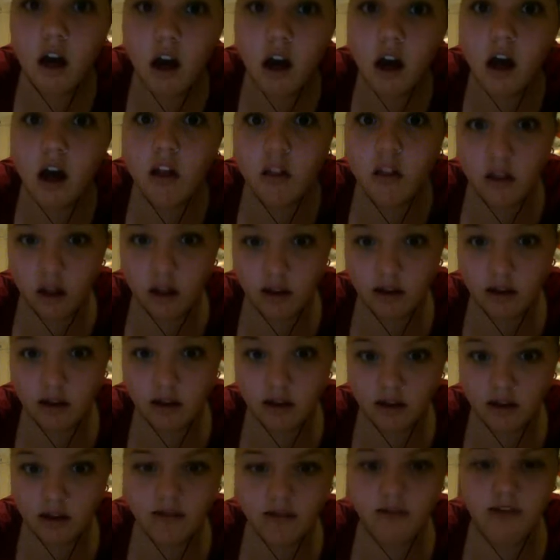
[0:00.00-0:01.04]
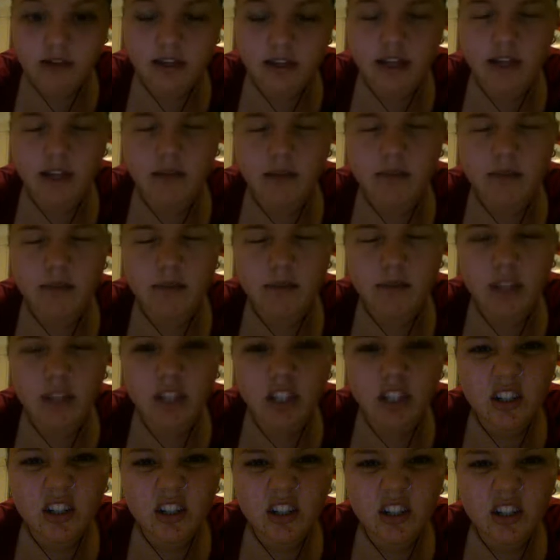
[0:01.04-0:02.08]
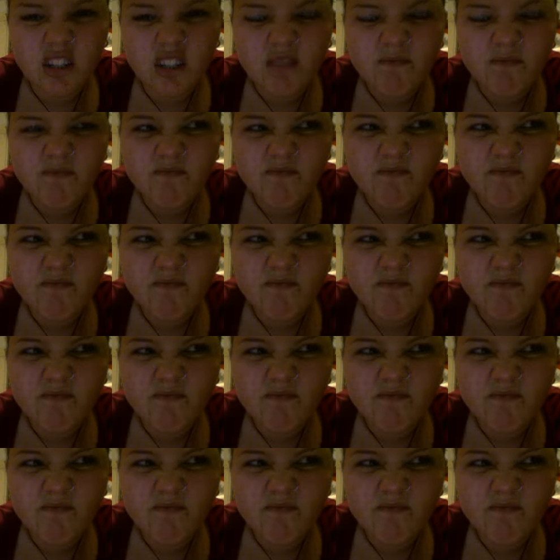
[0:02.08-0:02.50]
a lot. Like, it was bleeding earlier.